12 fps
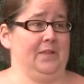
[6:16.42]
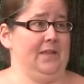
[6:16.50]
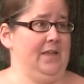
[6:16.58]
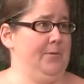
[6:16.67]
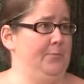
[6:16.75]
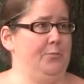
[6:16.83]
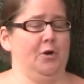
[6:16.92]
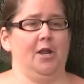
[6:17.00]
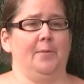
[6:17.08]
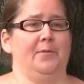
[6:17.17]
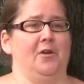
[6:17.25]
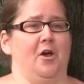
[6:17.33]
he put
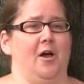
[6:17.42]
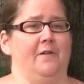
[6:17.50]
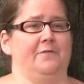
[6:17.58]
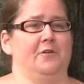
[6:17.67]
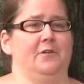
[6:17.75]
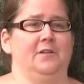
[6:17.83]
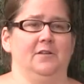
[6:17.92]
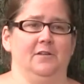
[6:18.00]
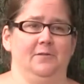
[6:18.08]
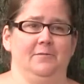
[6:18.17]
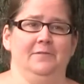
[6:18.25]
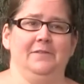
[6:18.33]
up an offer
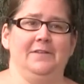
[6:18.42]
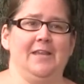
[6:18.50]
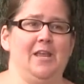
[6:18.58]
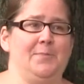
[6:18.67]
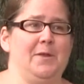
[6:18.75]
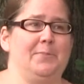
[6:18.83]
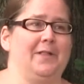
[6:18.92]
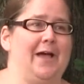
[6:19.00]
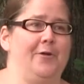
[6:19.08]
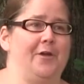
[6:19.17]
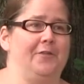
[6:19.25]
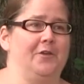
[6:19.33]
to take people
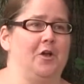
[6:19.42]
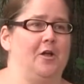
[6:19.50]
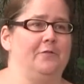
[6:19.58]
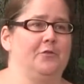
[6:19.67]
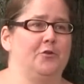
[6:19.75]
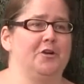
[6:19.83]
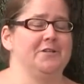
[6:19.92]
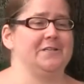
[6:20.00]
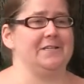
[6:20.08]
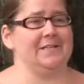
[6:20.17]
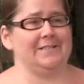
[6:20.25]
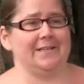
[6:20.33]
out on the golf course.
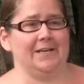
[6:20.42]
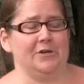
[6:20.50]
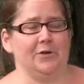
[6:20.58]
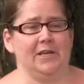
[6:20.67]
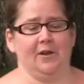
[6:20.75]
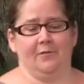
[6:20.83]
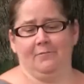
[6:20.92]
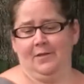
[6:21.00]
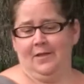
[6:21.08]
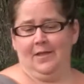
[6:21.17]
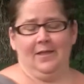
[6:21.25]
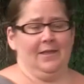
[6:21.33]
And he said, he'd
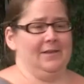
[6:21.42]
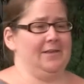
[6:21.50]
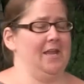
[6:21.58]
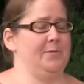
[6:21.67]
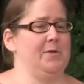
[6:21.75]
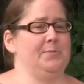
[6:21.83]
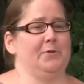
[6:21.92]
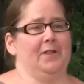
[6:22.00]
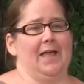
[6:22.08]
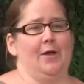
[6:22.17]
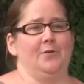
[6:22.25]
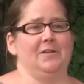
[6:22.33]
take
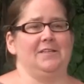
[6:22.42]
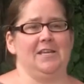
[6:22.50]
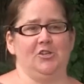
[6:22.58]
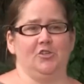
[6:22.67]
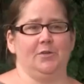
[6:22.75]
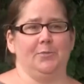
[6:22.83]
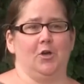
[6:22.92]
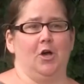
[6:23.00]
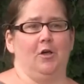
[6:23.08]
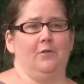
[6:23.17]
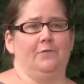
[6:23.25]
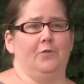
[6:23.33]
people out and teach them
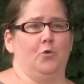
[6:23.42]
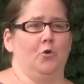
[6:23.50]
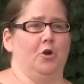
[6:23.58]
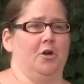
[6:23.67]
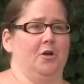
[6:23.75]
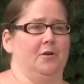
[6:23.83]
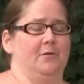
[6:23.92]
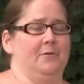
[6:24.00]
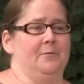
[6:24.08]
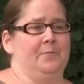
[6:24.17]
golf, or